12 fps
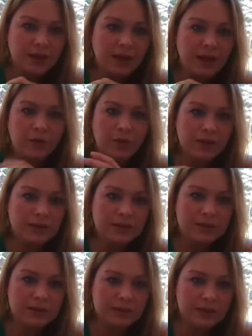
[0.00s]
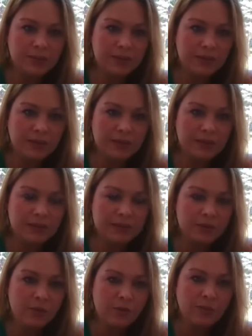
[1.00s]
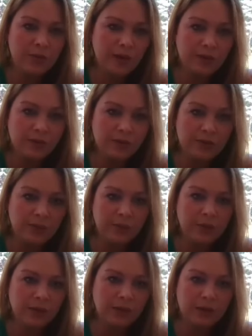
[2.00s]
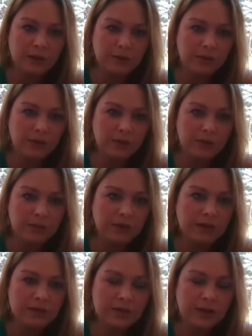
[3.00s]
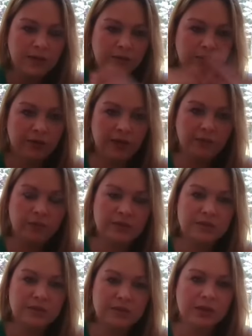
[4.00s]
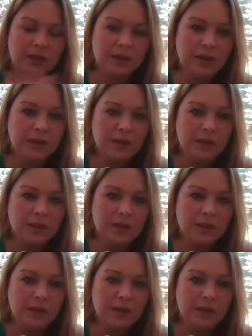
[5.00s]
antiquated system that the scoring model that we're working under, and it's kind of like let's look at